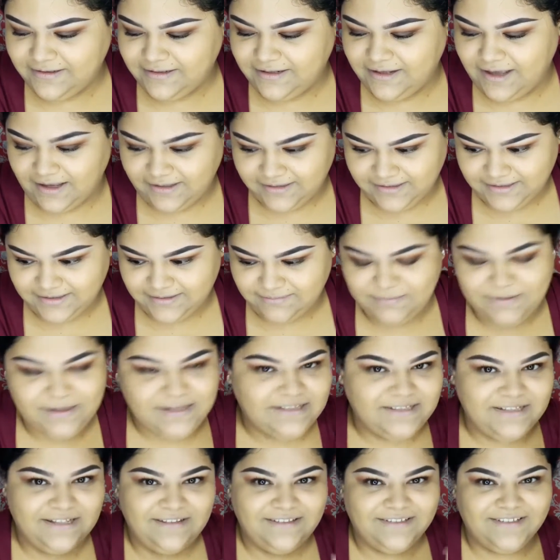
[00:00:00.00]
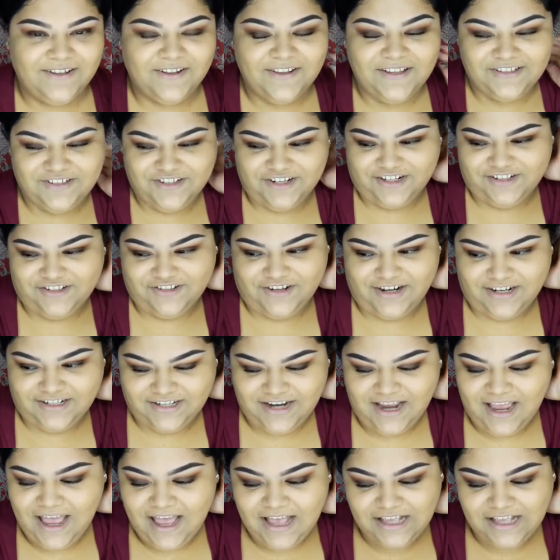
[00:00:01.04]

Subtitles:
Yes, because it looks all like chicken scratch.